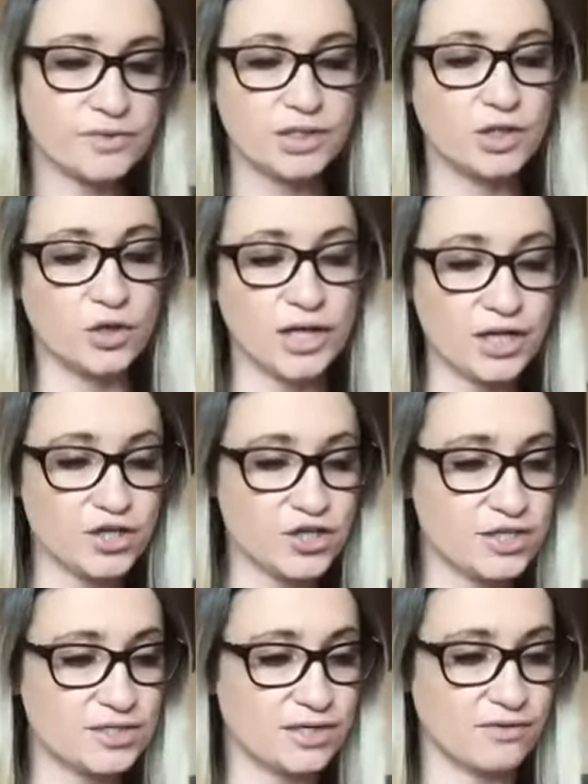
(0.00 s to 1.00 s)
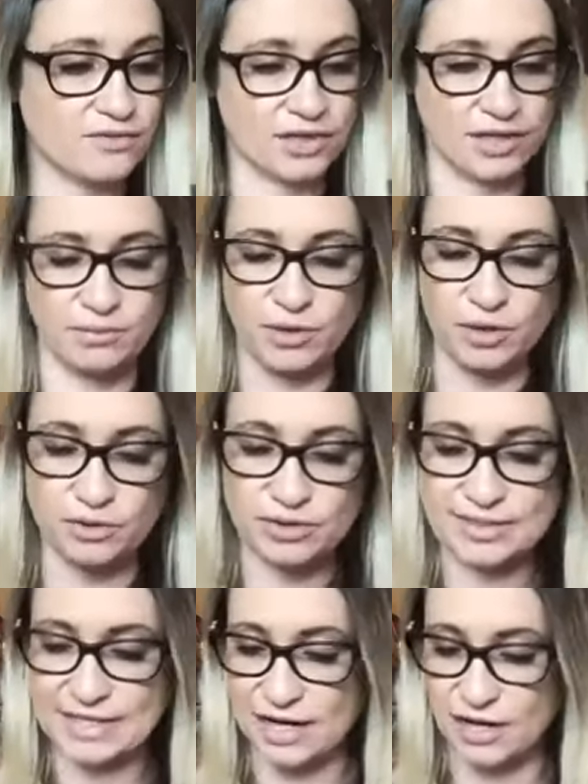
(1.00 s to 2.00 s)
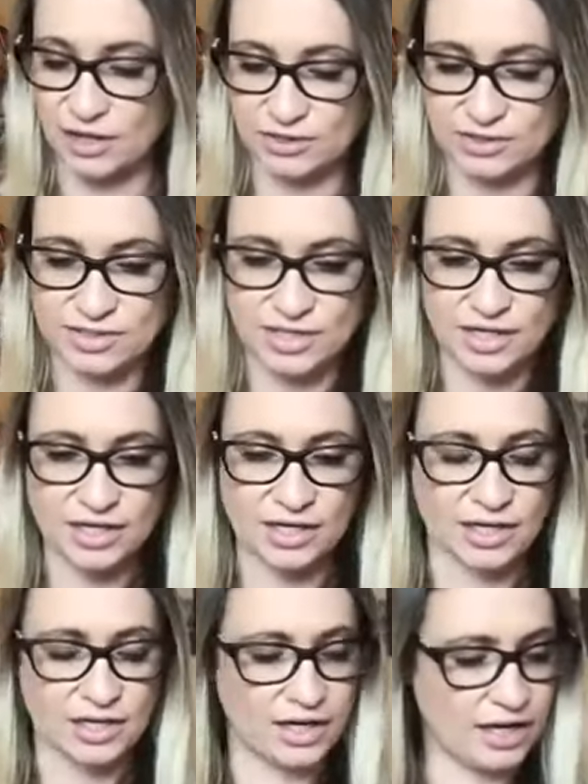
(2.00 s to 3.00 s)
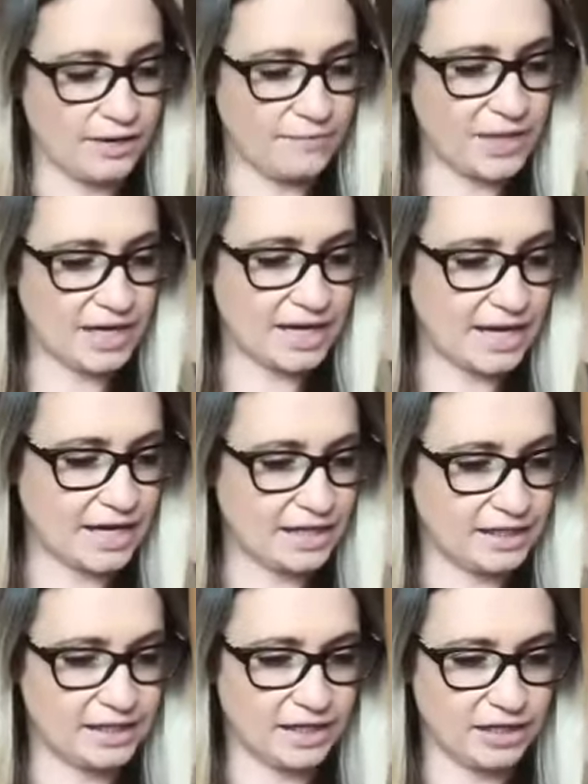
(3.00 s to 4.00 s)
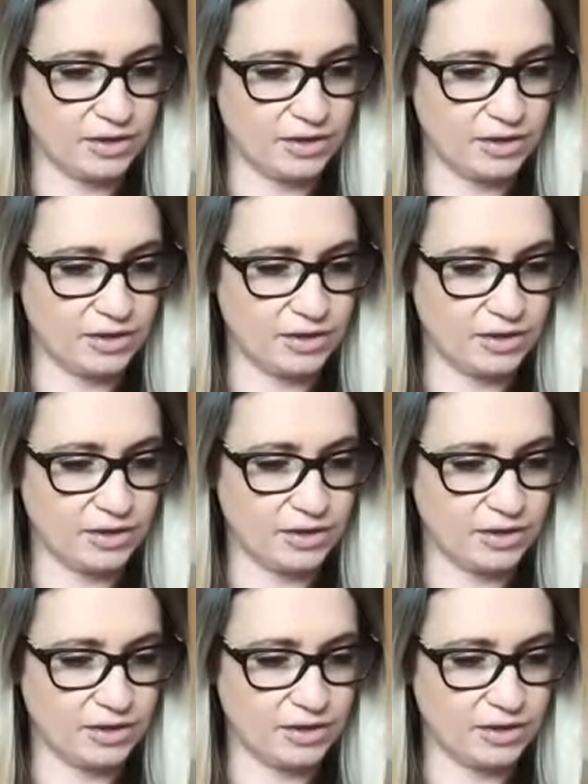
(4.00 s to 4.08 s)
locations of the immune cells, again,